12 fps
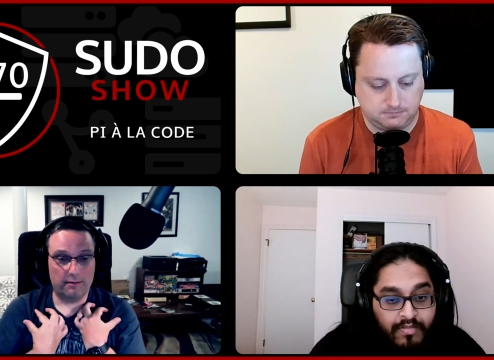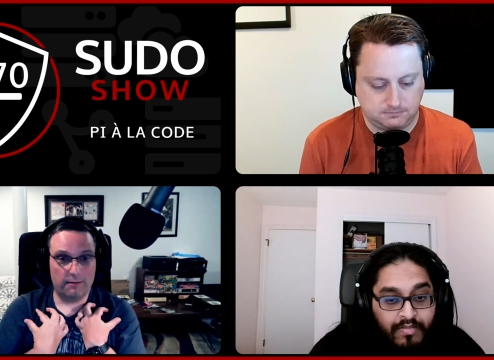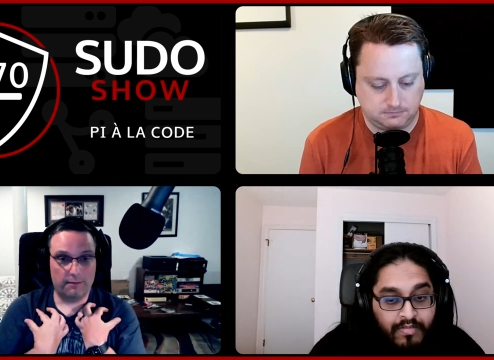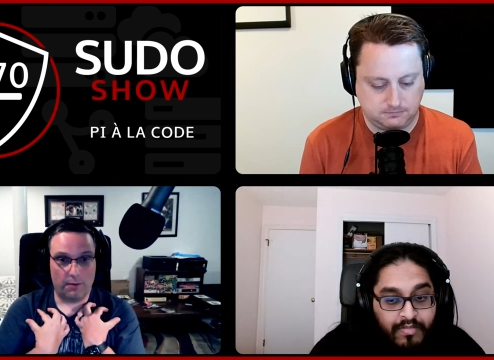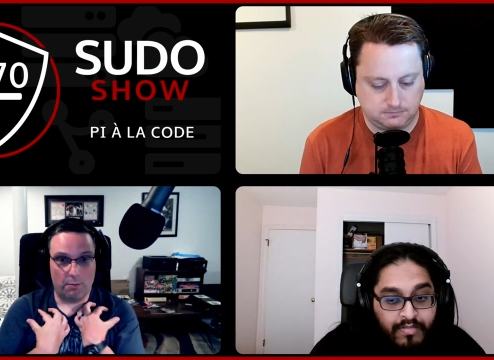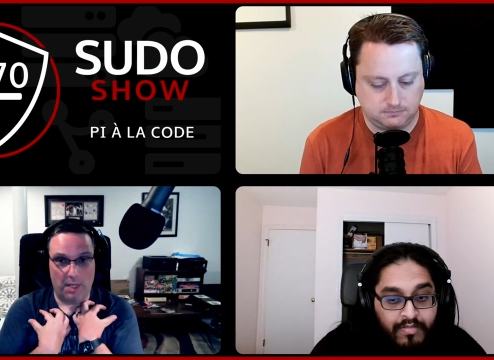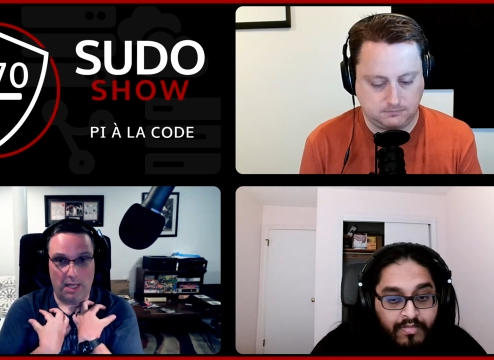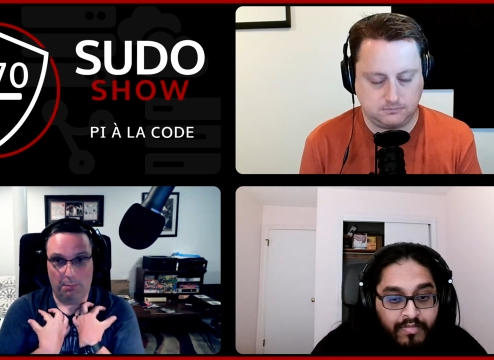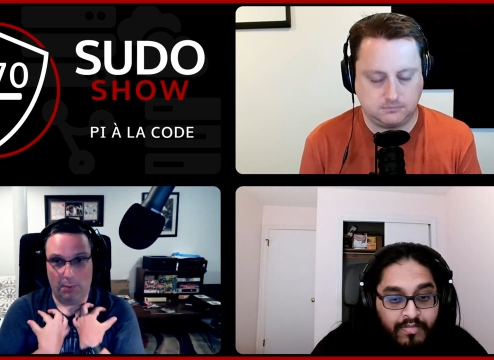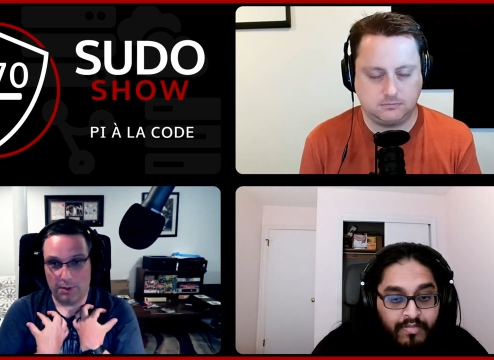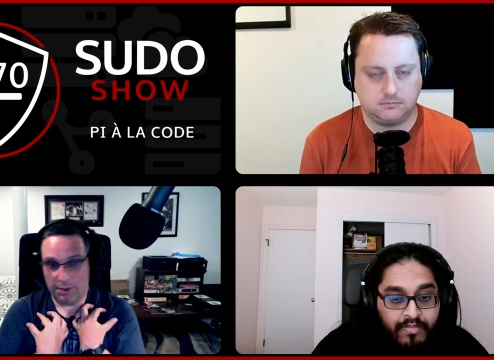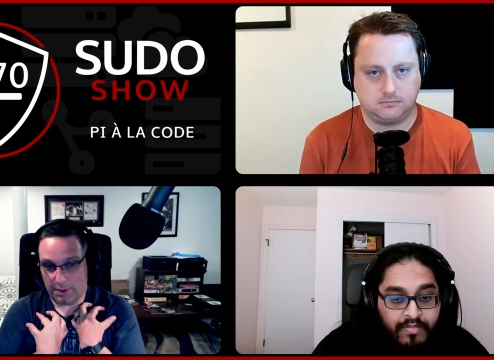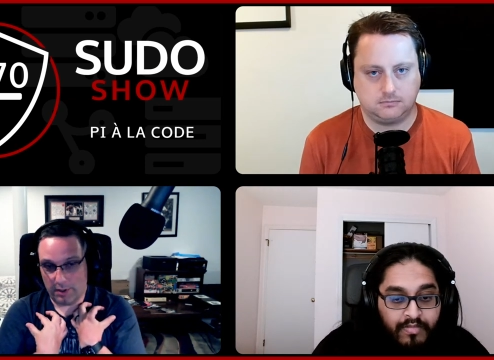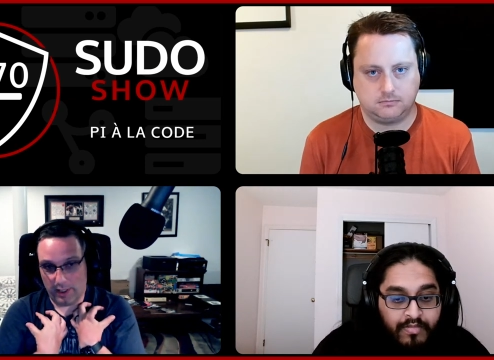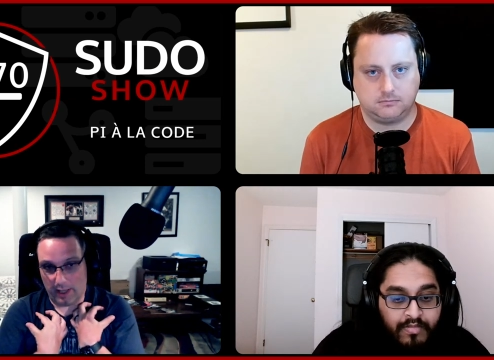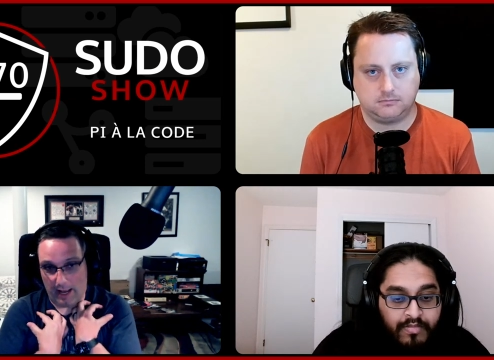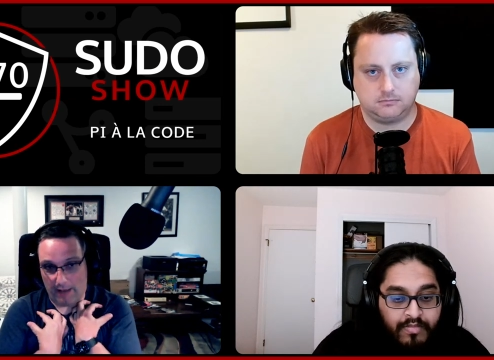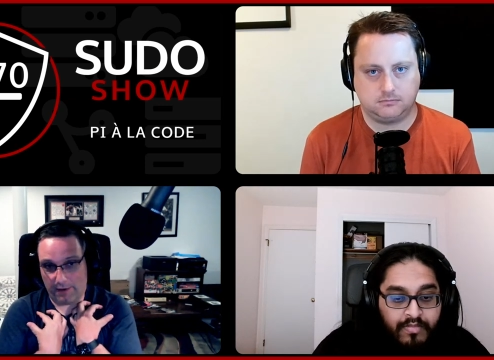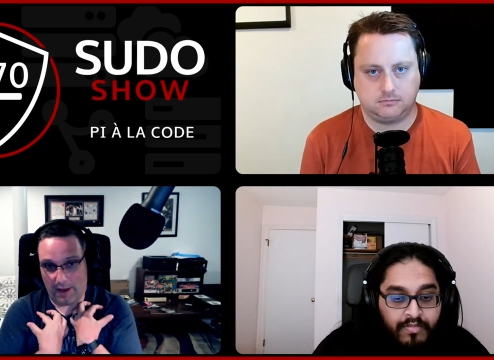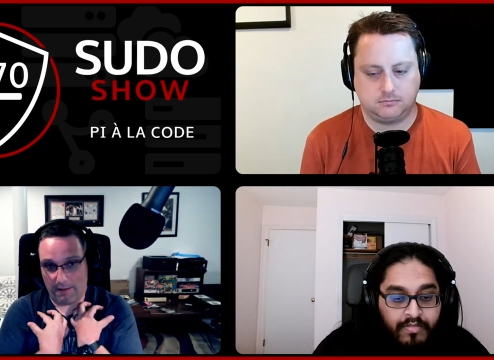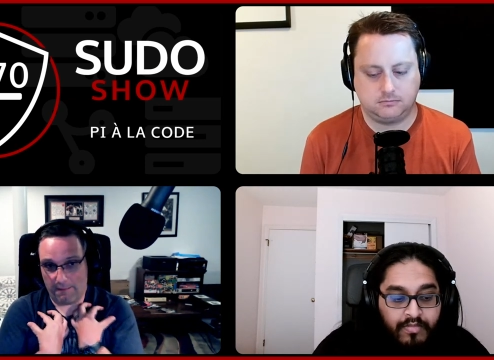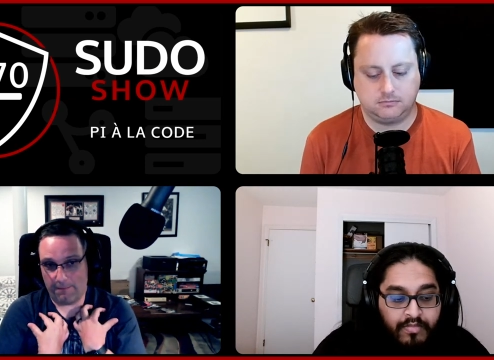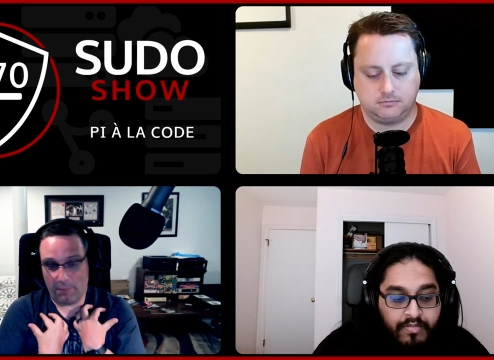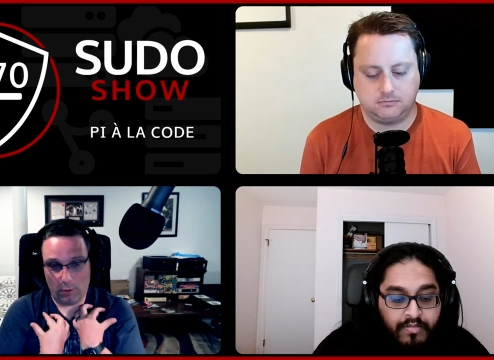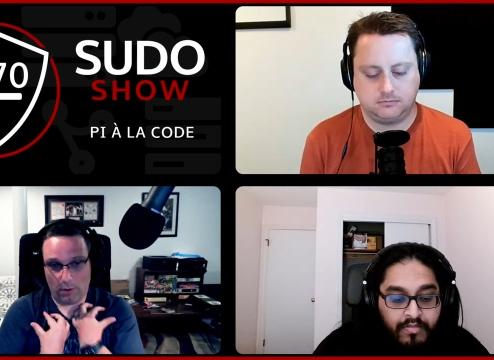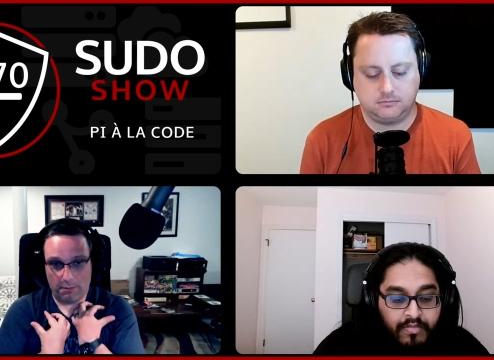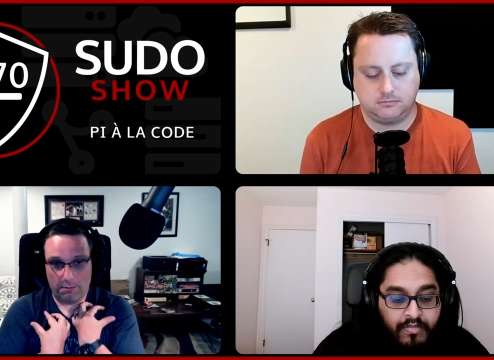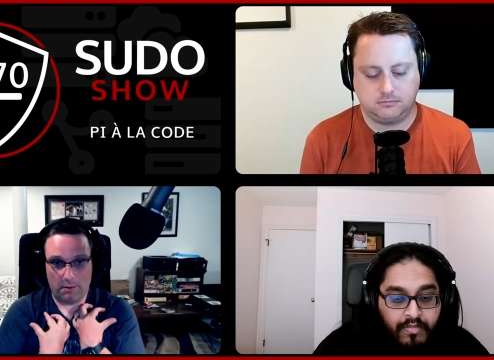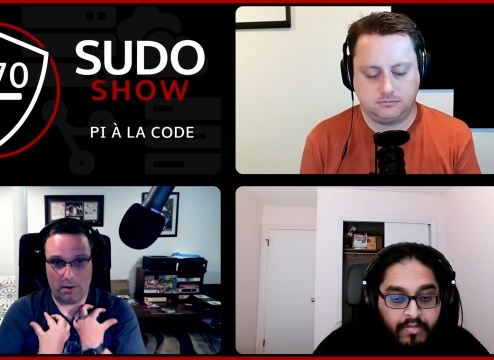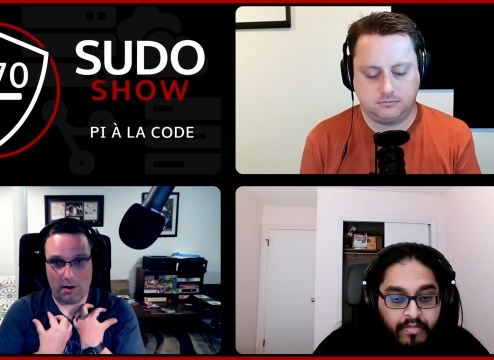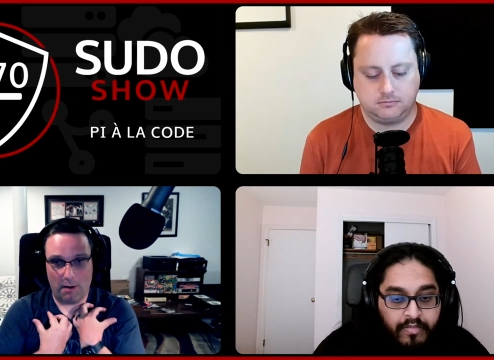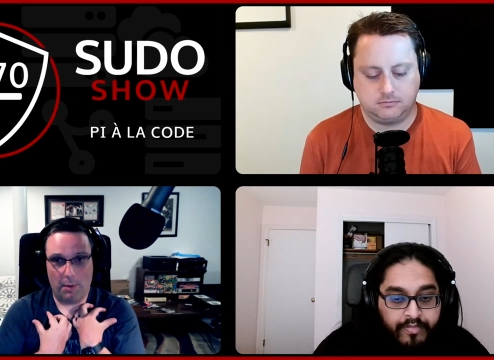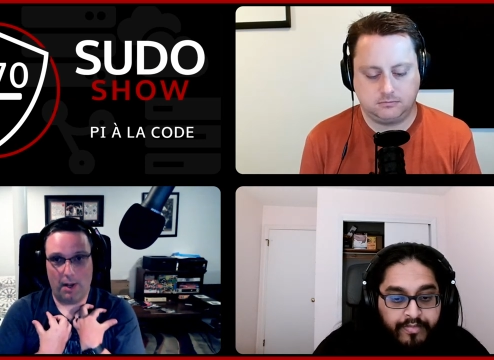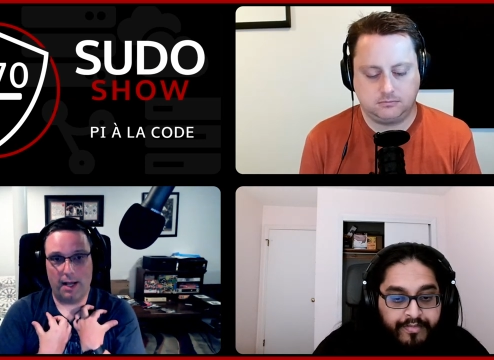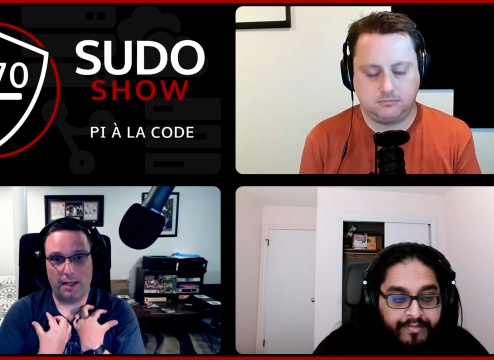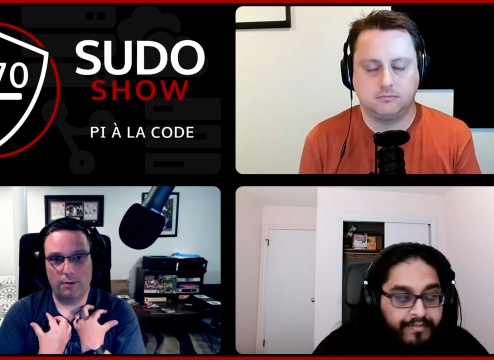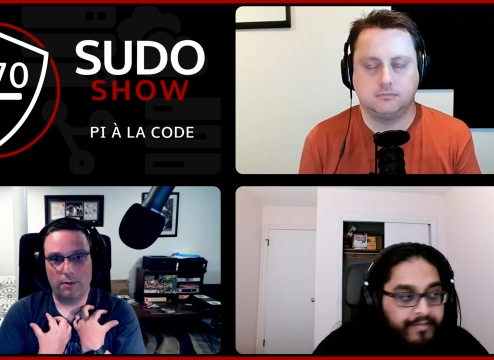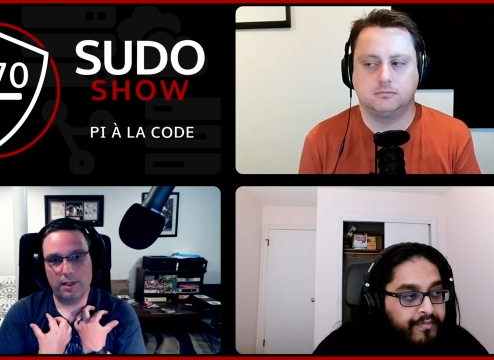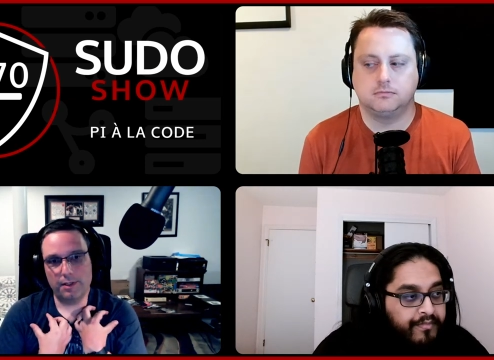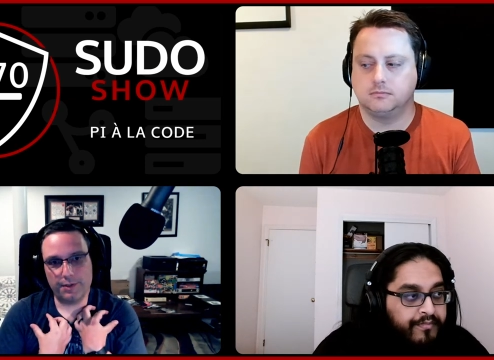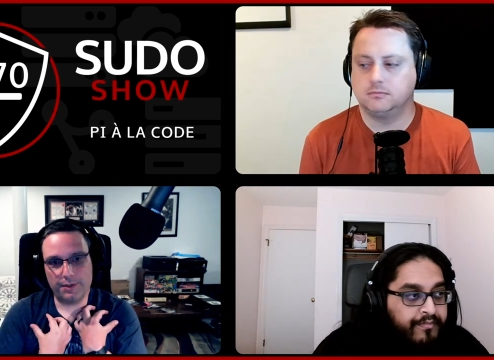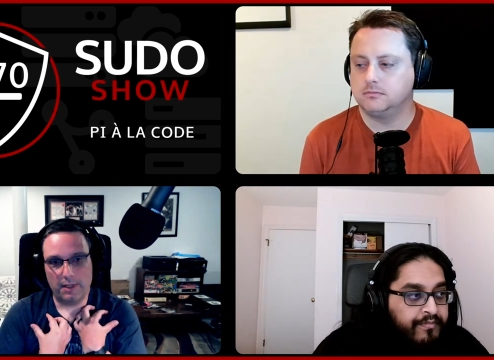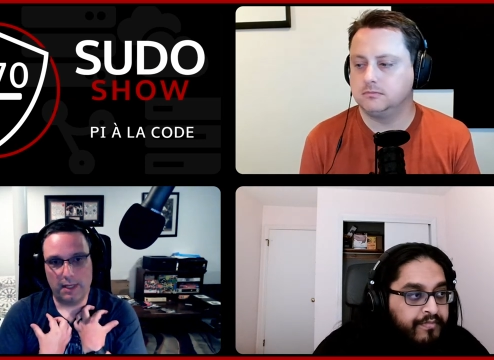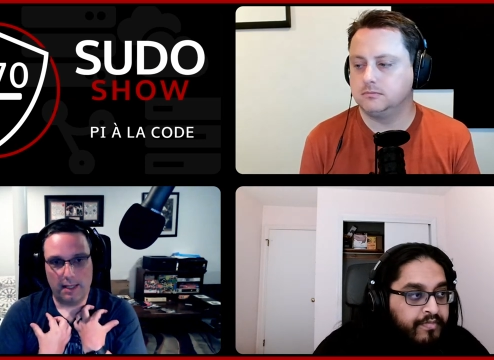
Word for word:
Speaker 1: for me personally, I've got four RPi units.